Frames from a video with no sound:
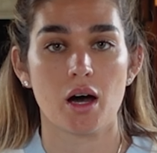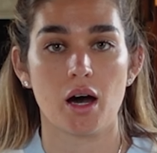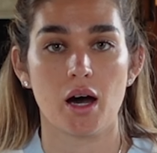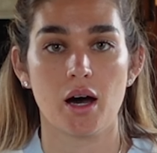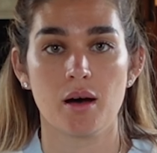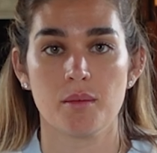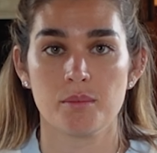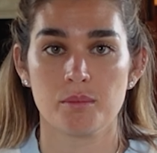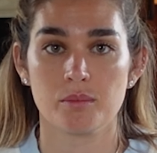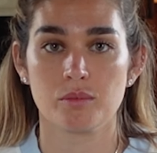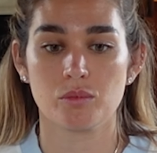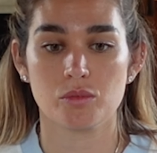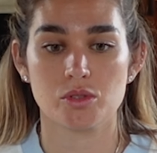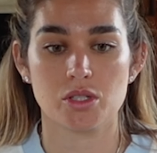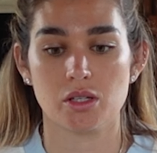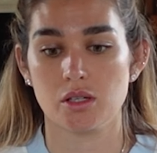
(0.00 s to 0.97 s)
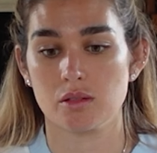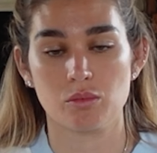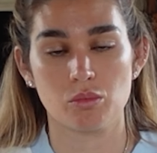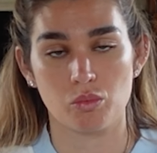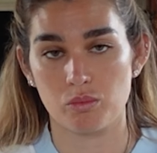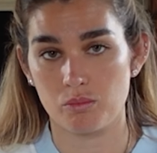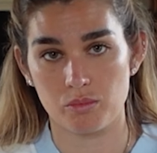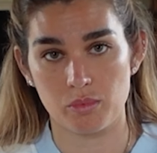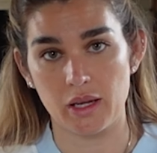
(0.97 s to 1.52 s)
um, to
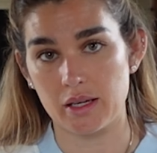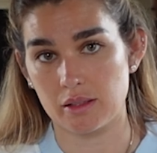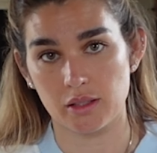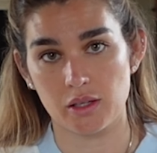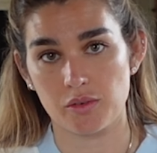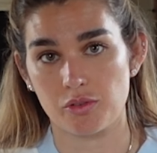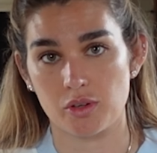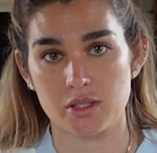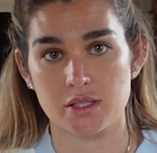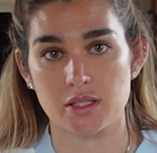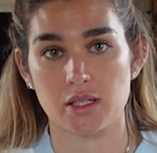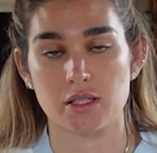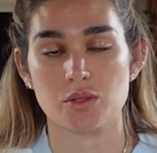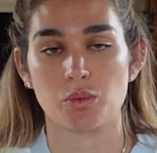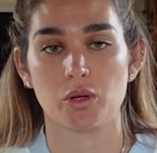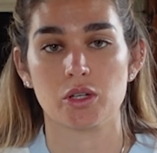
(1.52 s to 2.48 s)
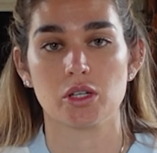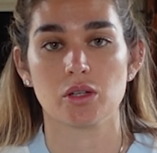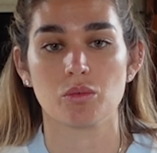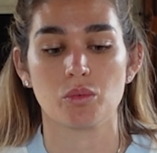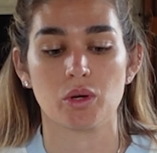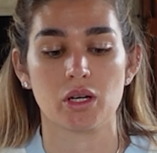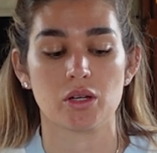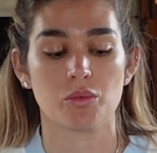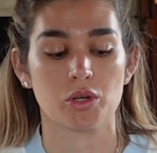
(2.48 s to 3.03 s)
Italy, for instance, when you
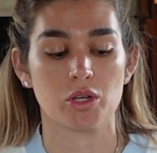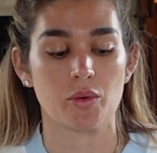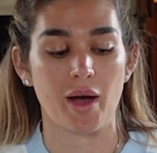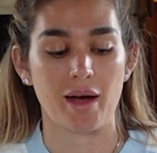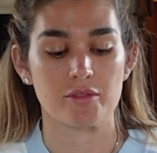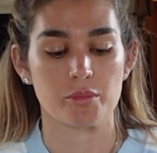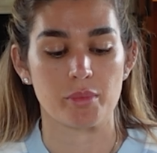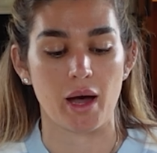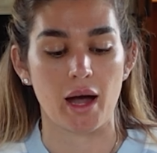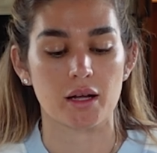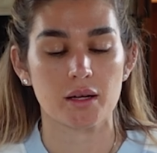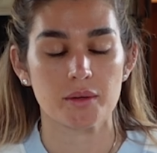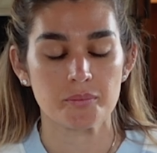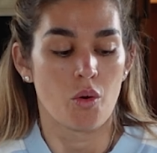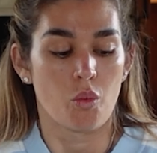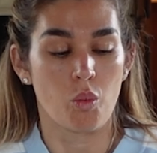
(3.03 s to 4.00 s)
when, it, when you have it back.